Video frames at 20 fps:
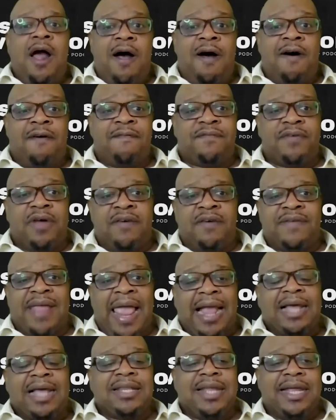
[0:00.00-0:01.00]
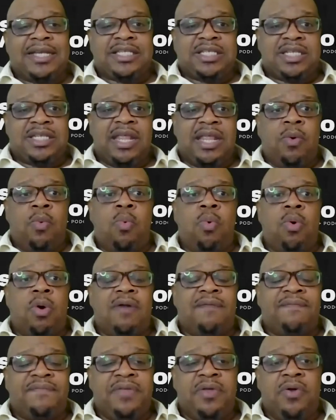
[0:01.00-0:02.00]
of of acolytes to their
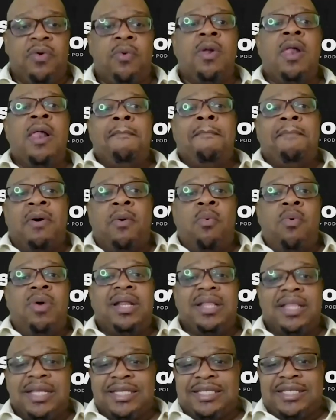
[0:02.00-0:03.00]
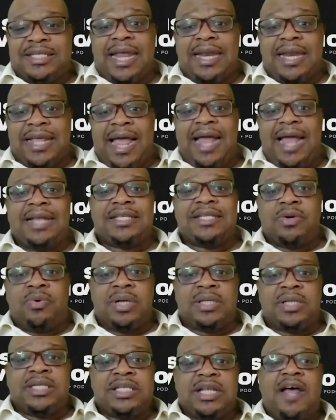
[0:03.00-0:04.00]
worldview. But one of the sad
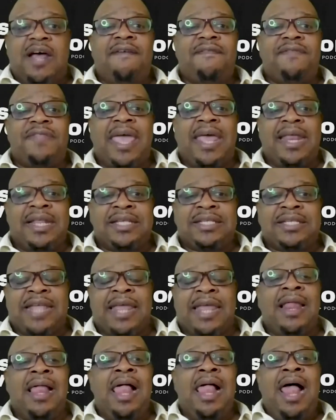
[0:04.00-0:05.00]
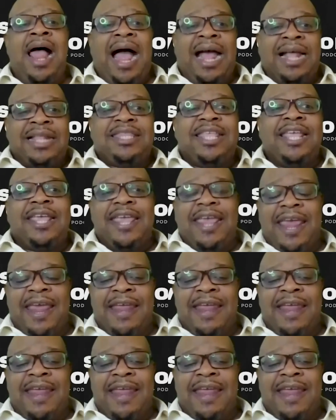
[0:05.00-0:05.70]
consequences of that is that I think